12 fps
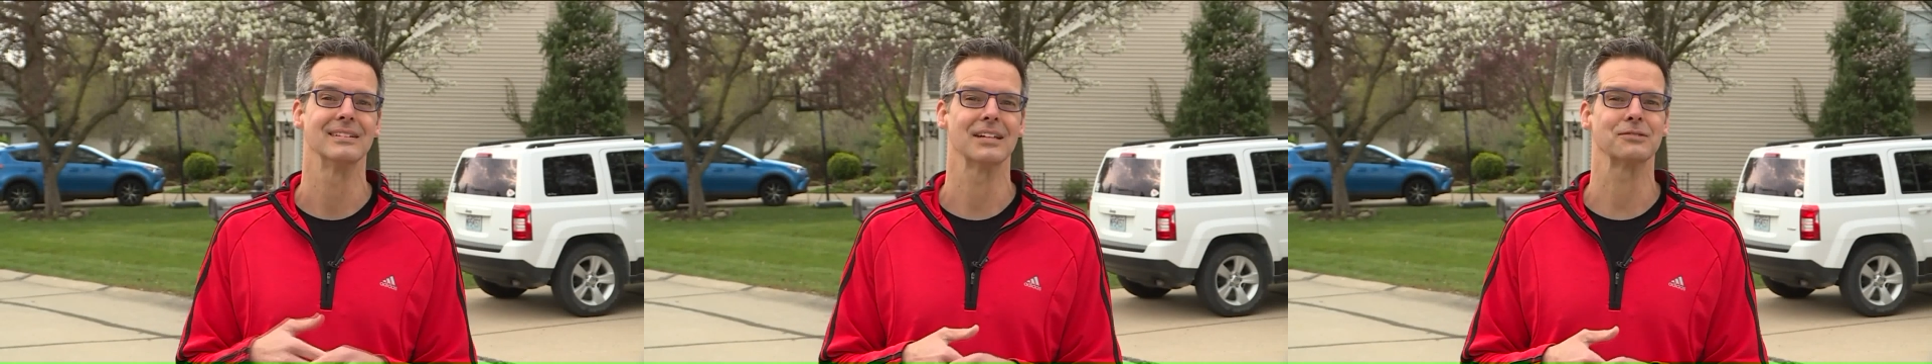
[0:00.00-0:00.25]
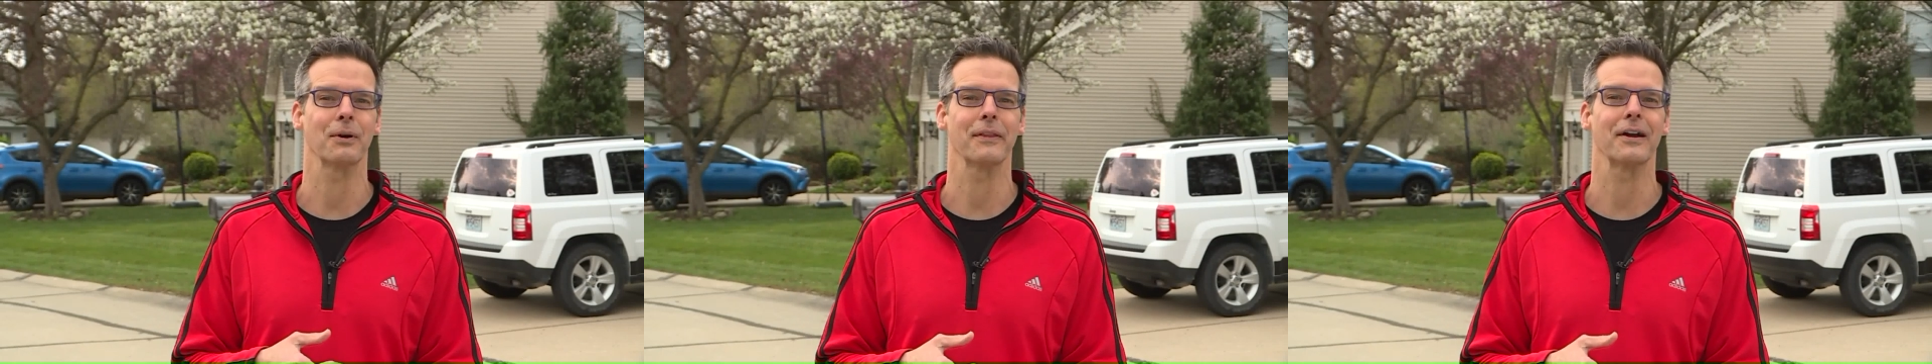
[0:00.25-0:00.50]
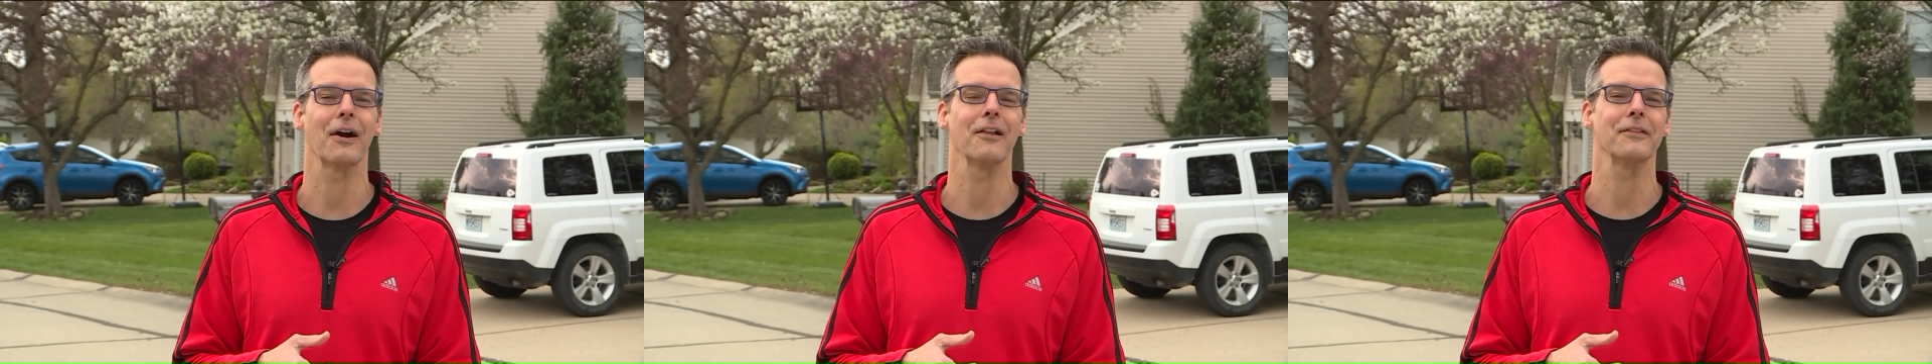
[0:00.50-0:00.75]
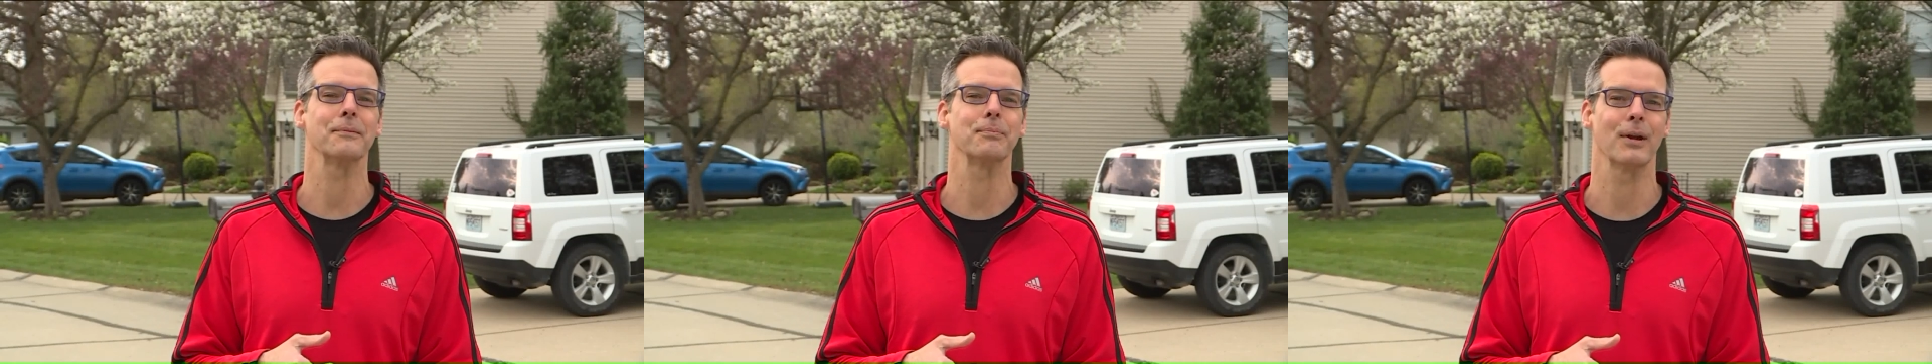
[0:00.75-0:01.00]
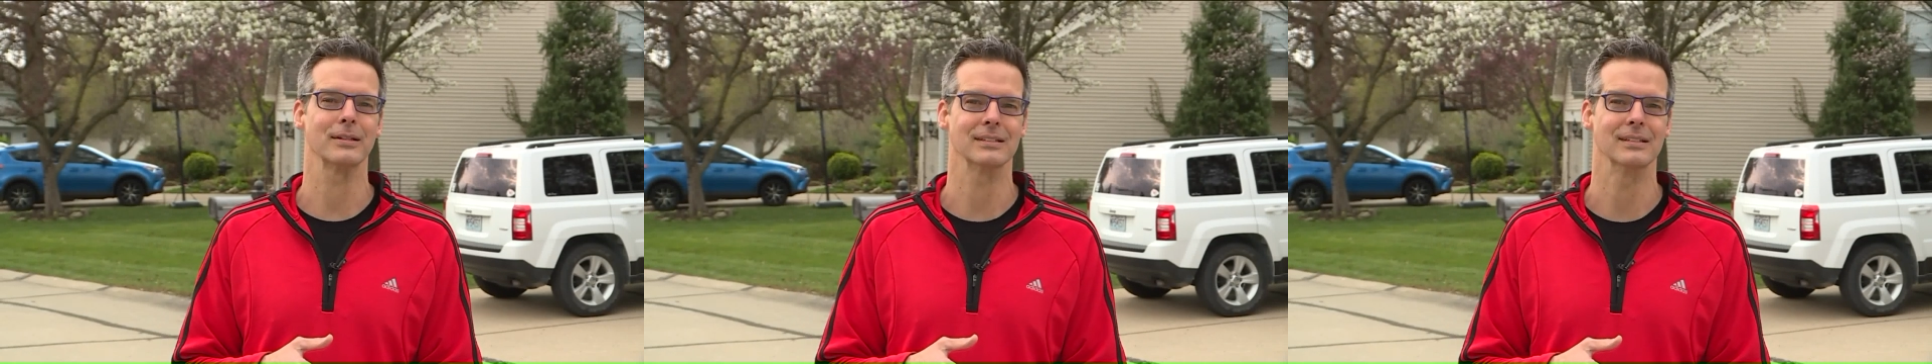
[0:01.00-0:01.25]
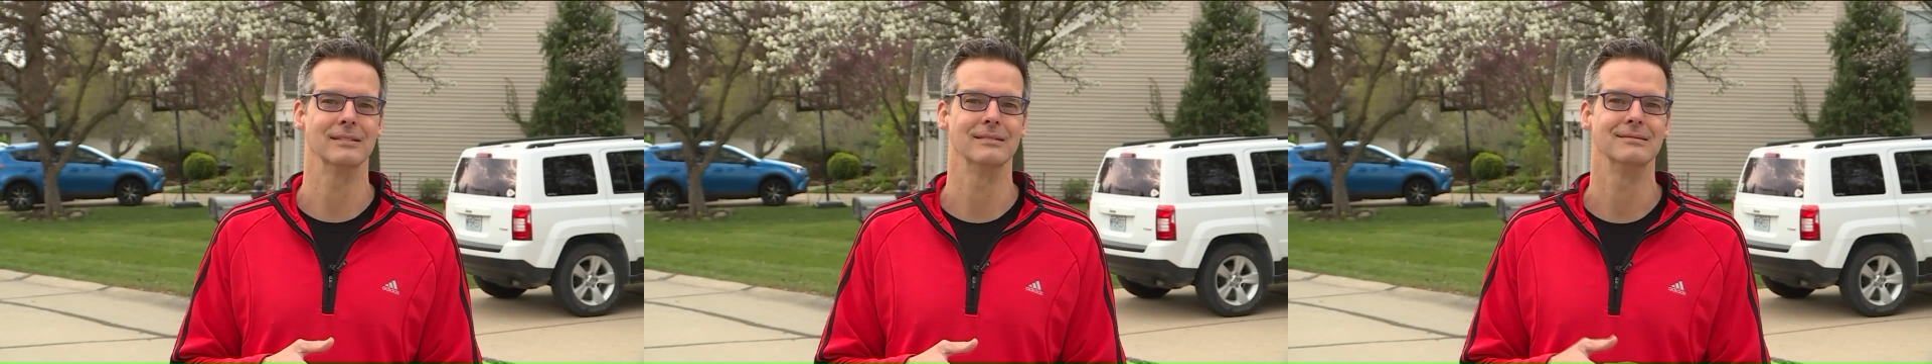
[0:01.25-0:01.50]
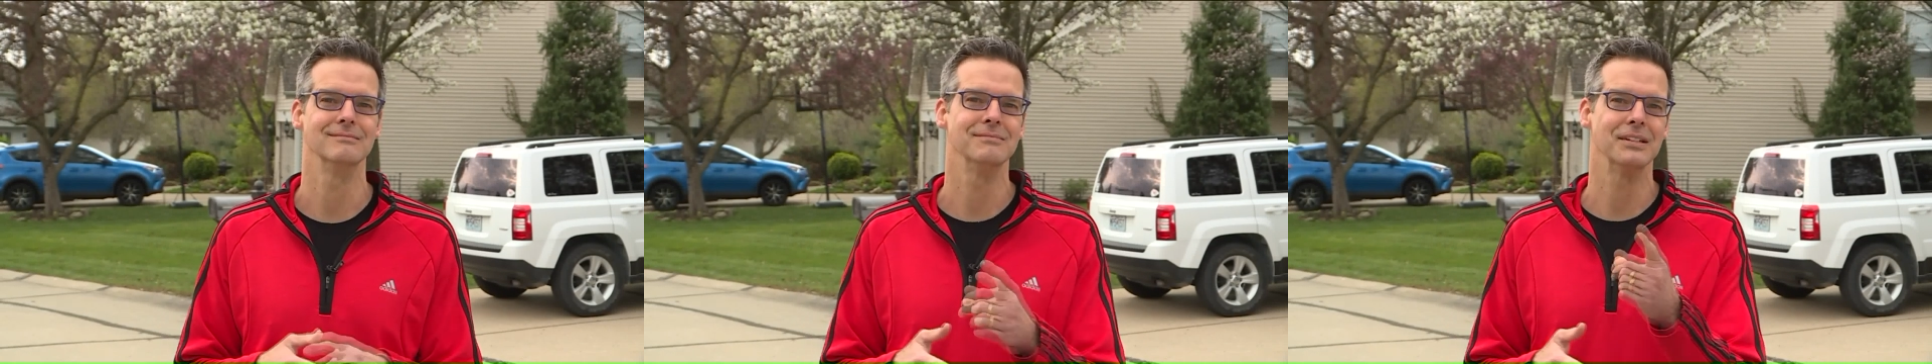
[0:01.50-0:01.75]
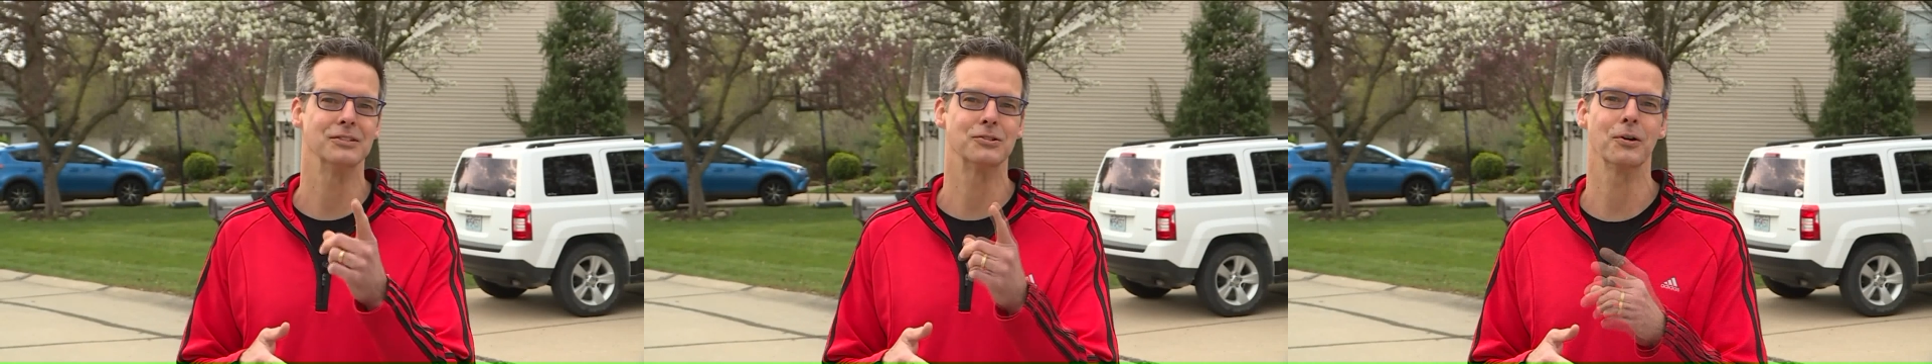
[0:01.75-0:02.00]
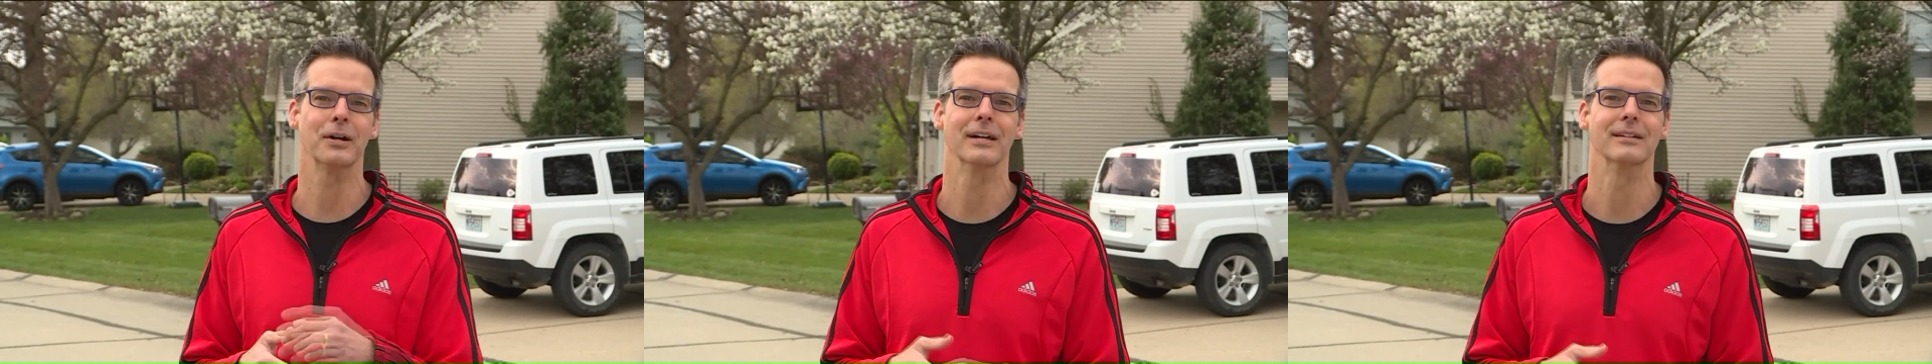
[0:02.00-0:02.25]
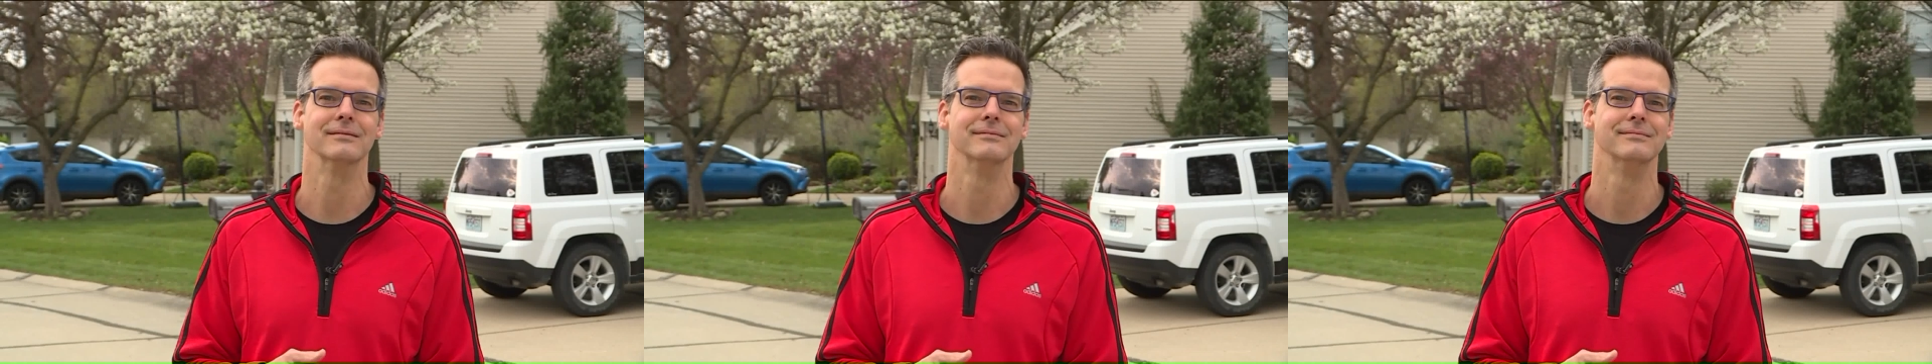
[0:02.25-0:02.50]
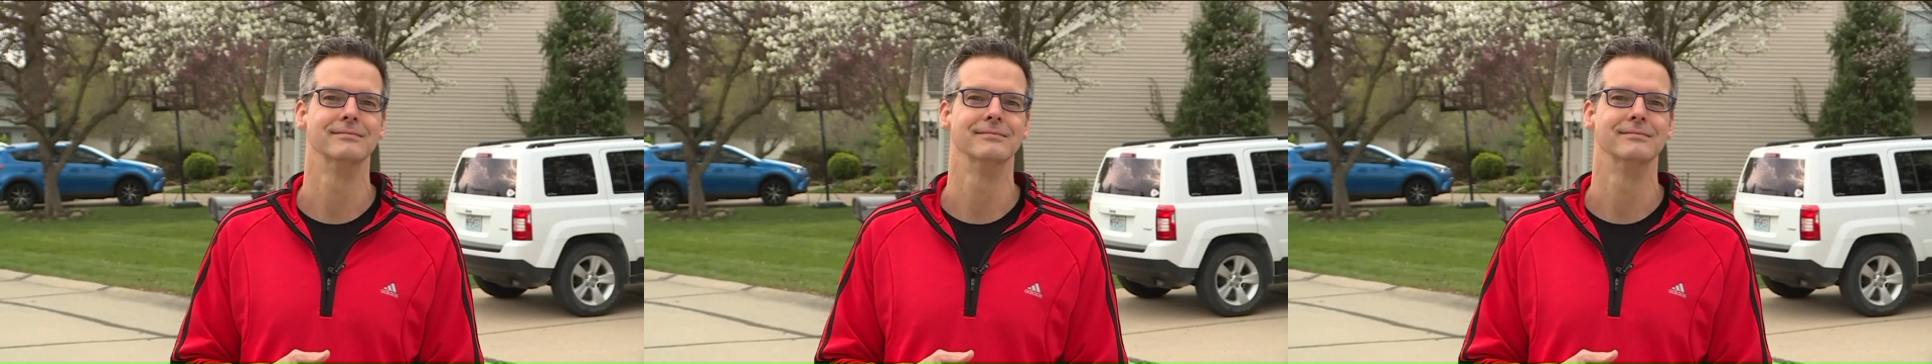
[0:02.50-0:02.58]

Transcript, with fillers: That's why they call it the present. Enjoy it.